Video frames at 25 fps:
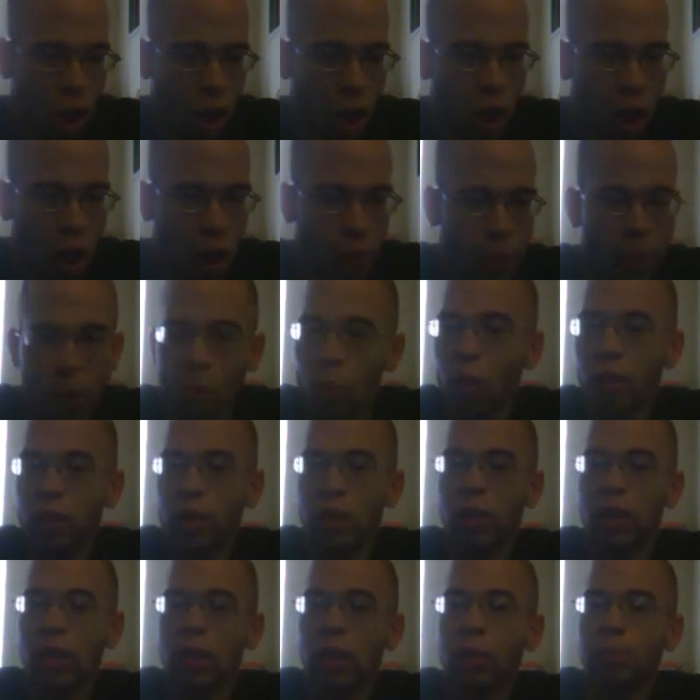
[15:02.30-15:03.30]
It
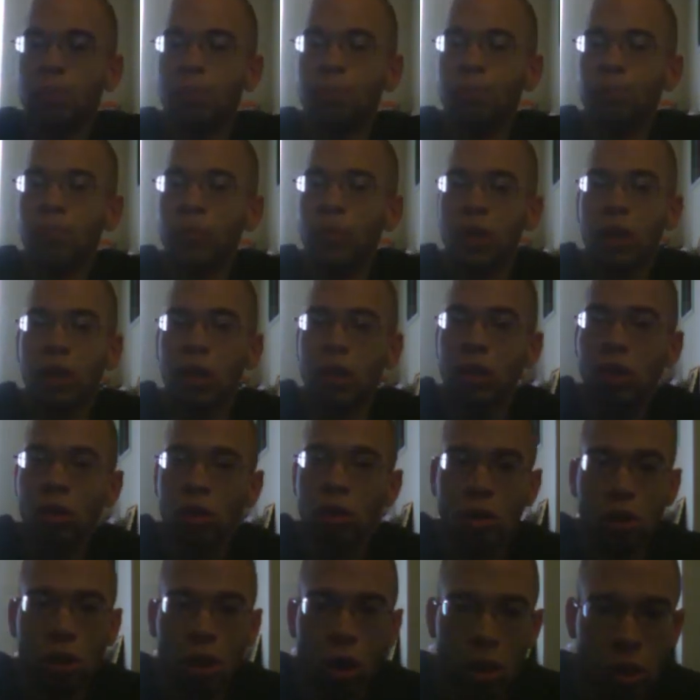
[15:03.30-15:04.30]
wasn't as the
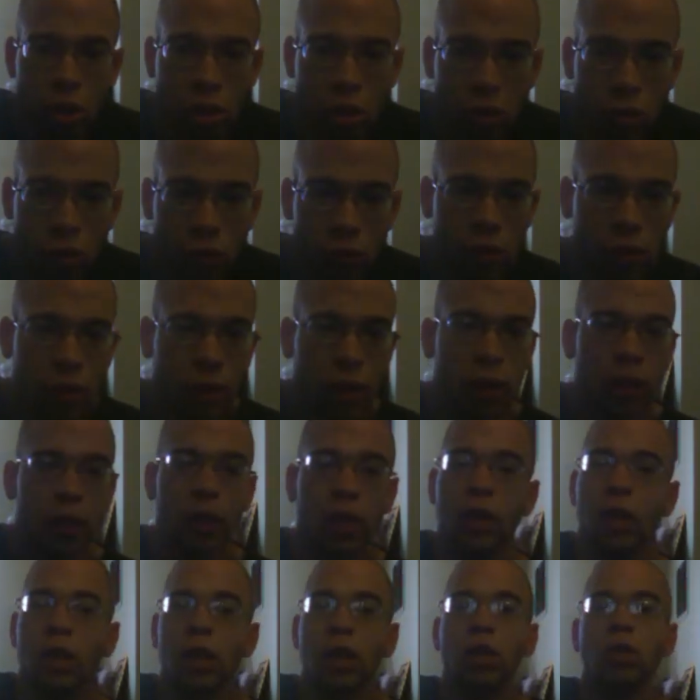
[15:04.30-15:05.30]
Yu-Gi-Oh cards.
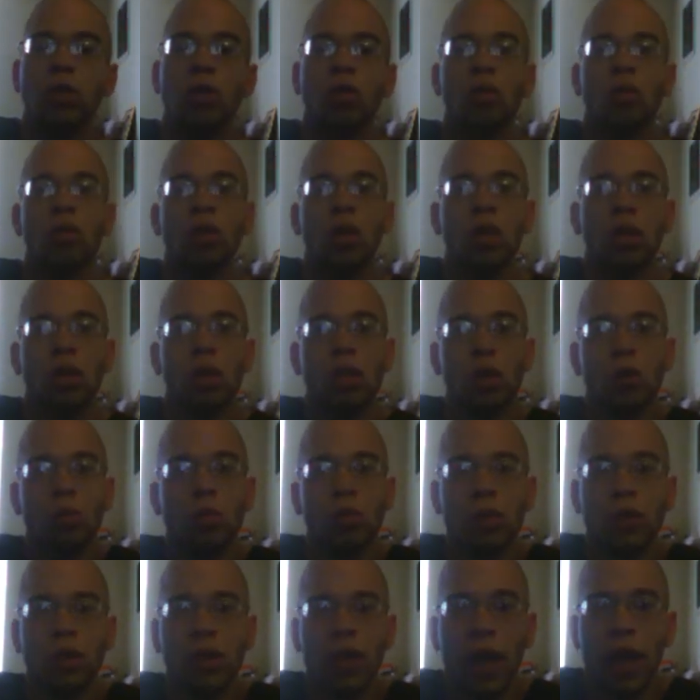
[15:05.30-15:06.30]
in the deal store this year
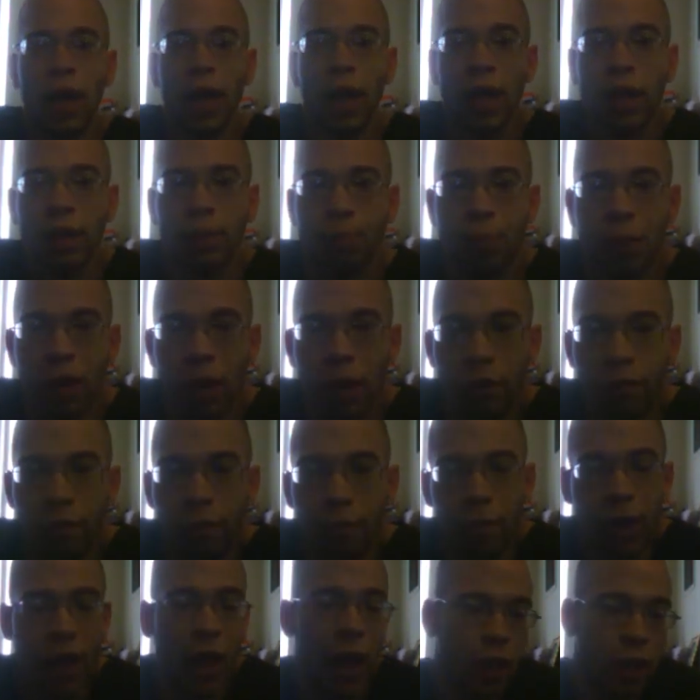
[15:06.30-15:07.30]
was not as big
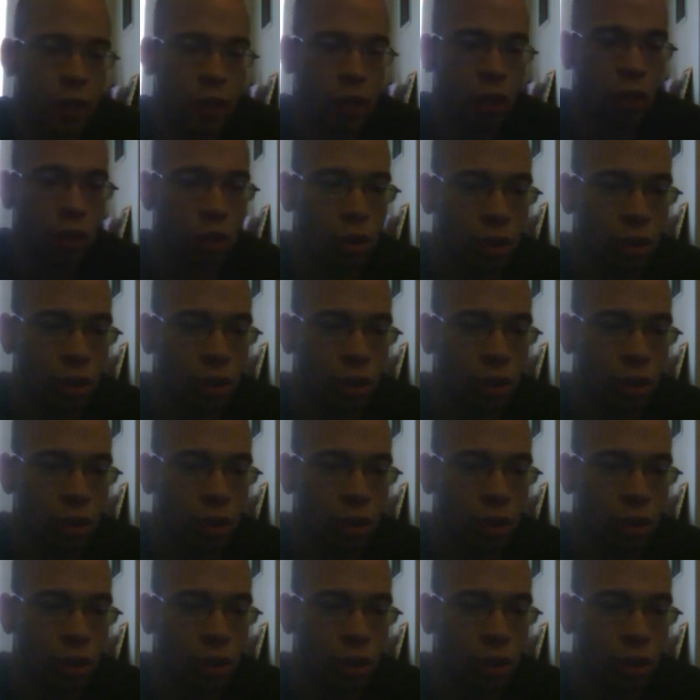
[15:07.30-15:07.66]
from last